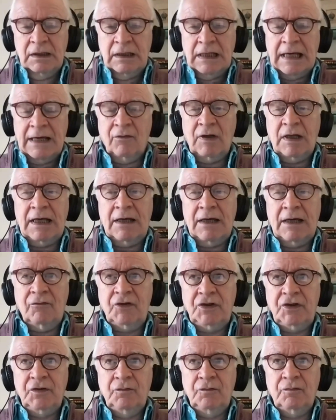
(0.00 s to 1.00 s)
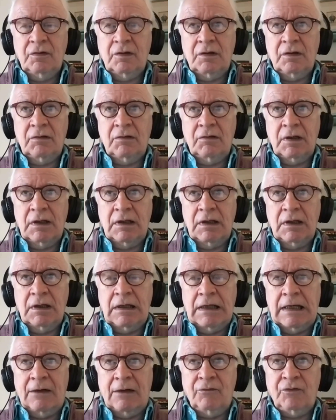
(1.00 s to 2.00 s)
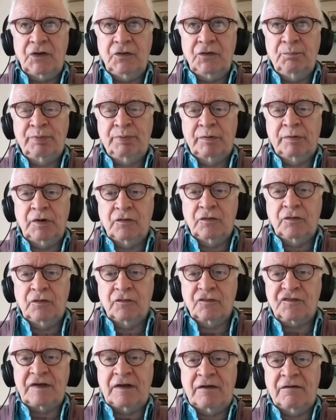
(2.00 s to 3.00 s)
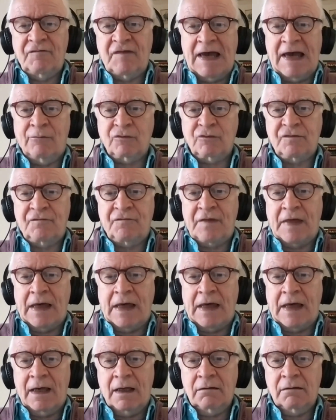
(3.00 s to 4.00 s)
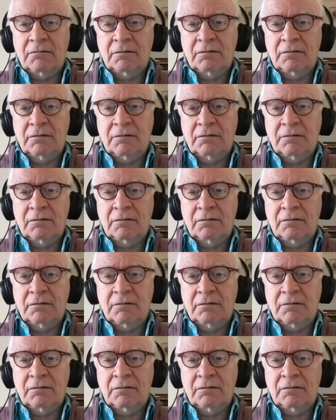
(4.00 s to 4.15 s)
How do you pull yourself out of that?